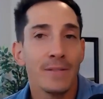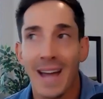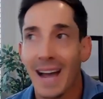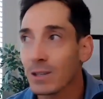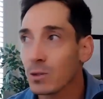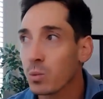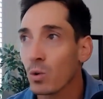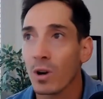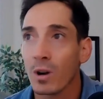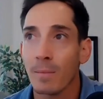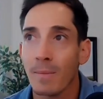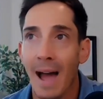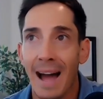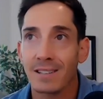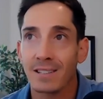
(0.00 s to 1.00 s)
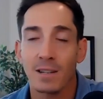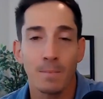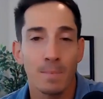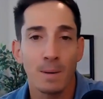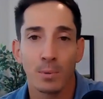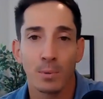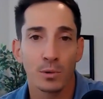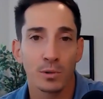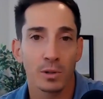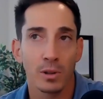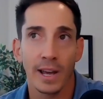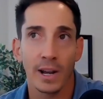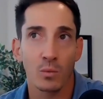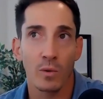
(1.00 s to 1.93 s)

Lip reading: that's where I'm asking people to like